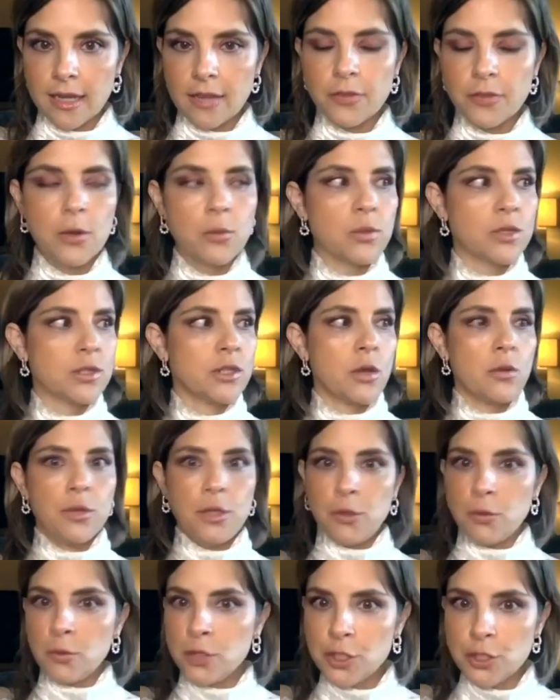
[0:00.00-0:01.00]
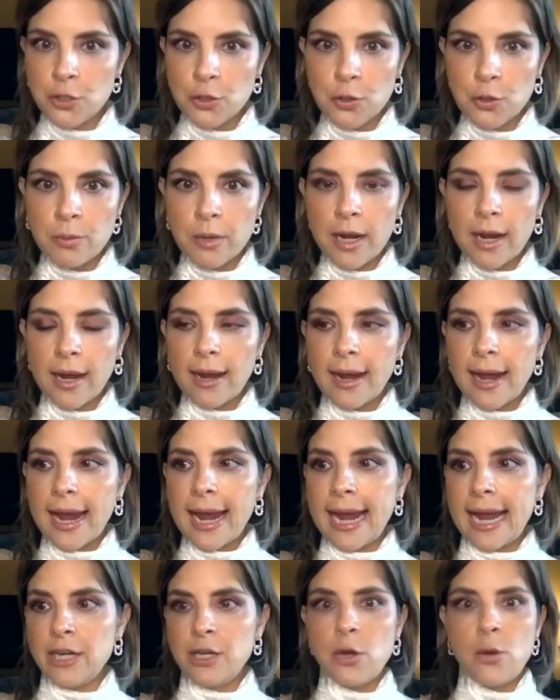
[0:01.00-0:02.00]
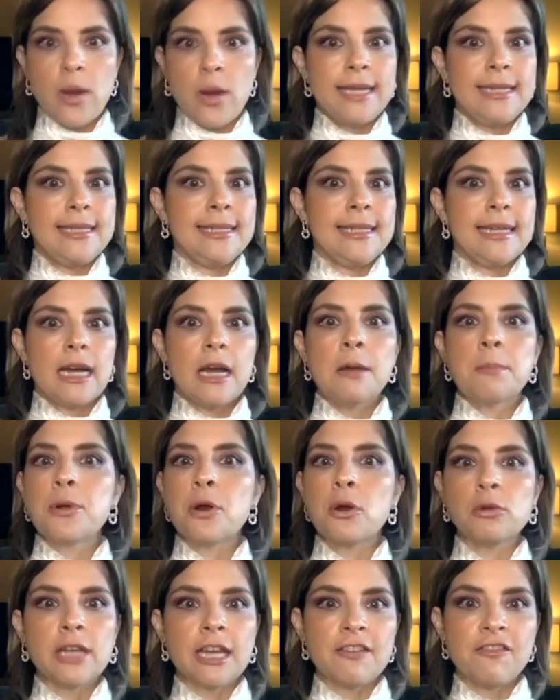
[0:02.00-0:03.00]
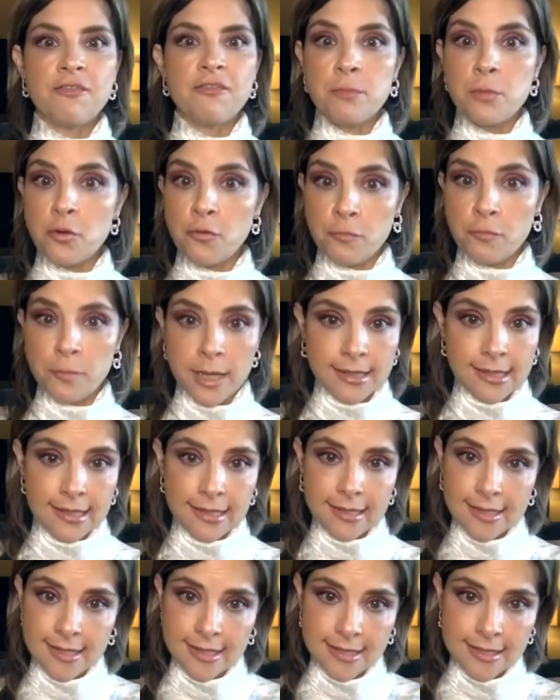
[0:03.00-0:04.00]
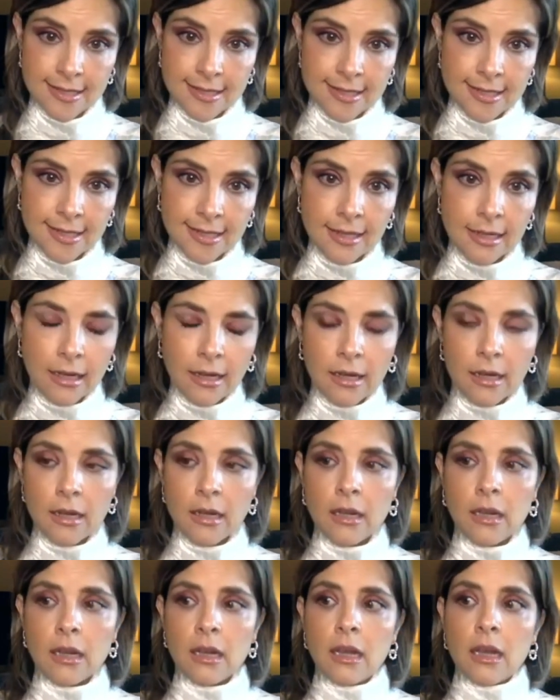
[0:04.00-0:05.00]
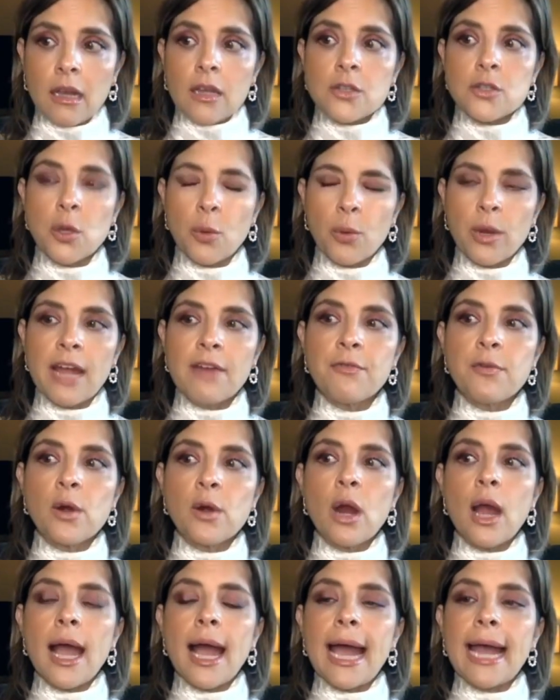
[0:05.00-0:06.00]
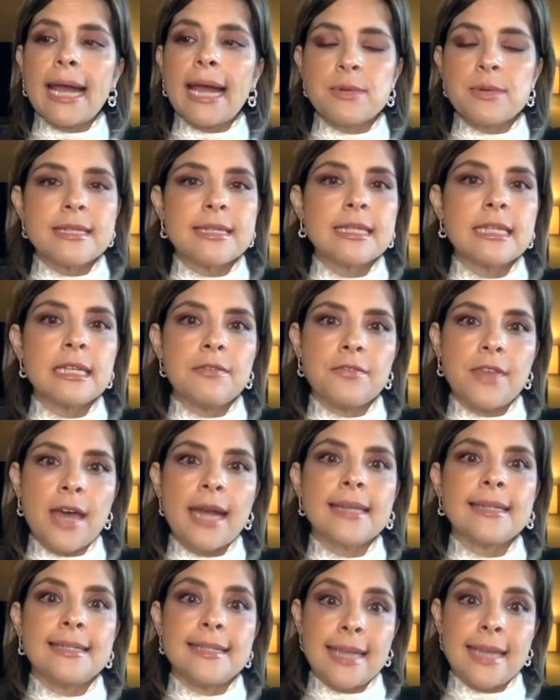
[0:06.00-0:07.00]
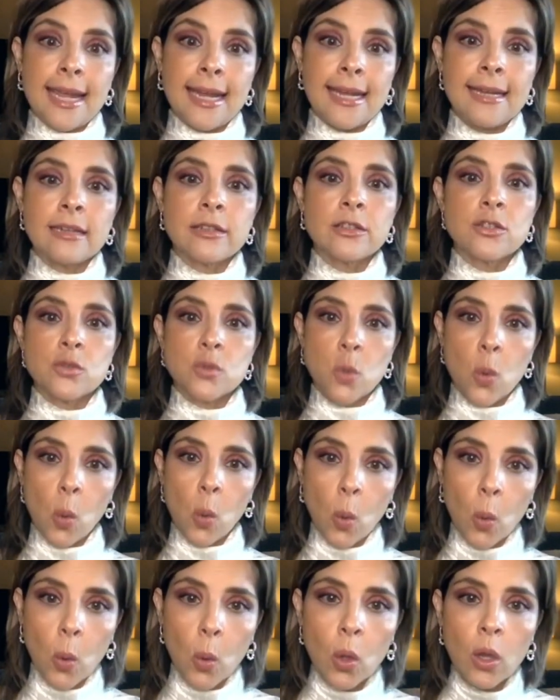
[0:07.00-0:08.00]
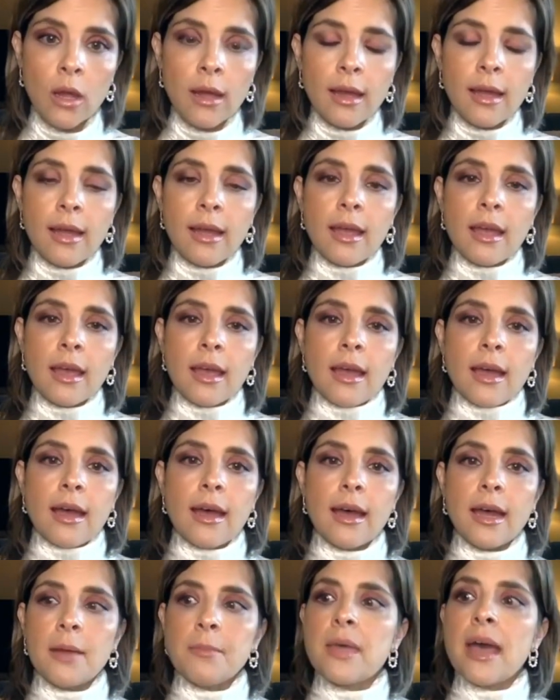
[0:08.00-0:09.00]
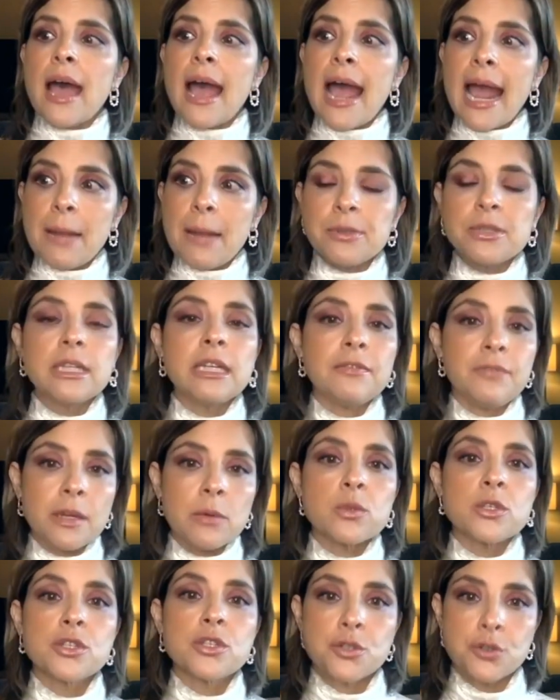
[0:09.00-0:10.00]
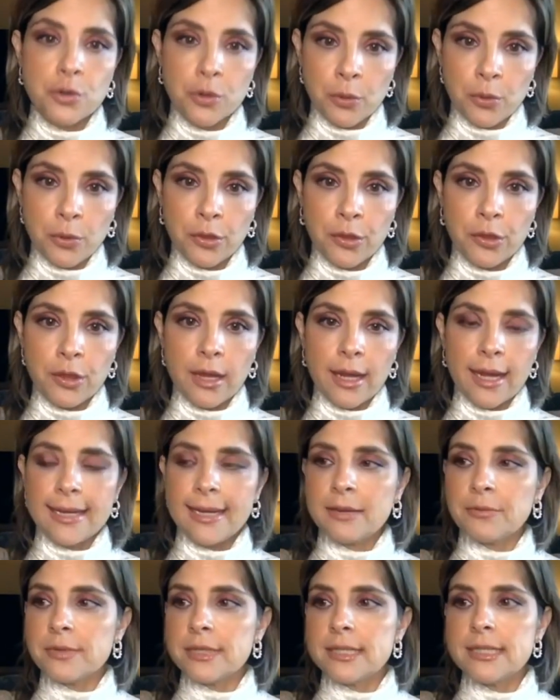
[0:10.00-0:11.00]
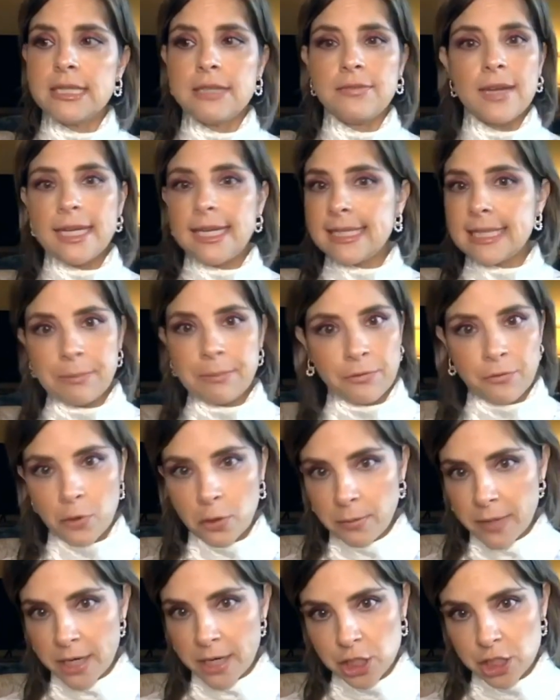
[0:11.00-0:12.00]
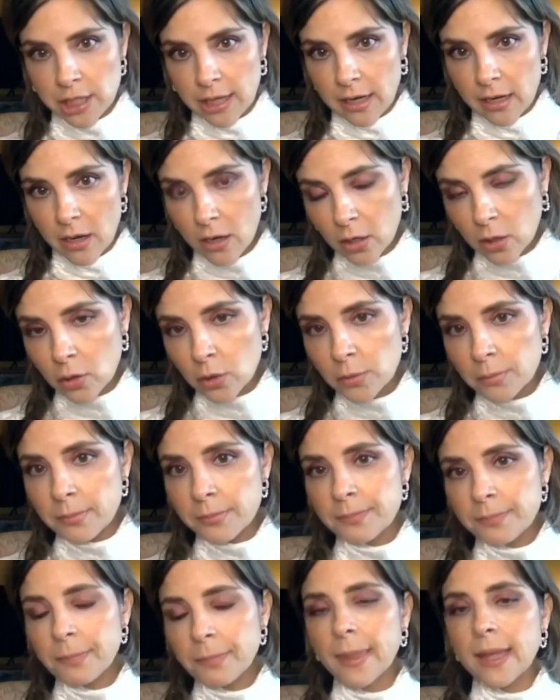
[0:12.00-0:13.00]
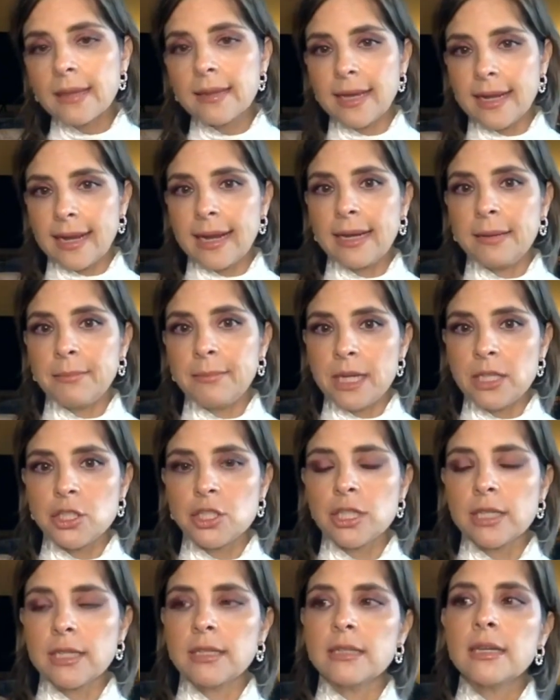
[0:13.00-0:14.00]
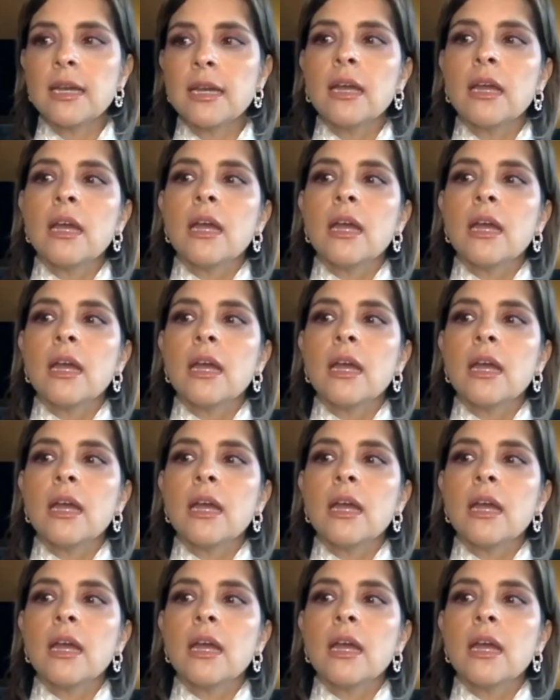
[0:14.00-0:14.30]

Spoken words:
There was no YouTube. I had no idea a pro-life movement existed. So whatever I received that day in school, I believe it was truth. I didn't receive any type of formation at home, like I mentioned.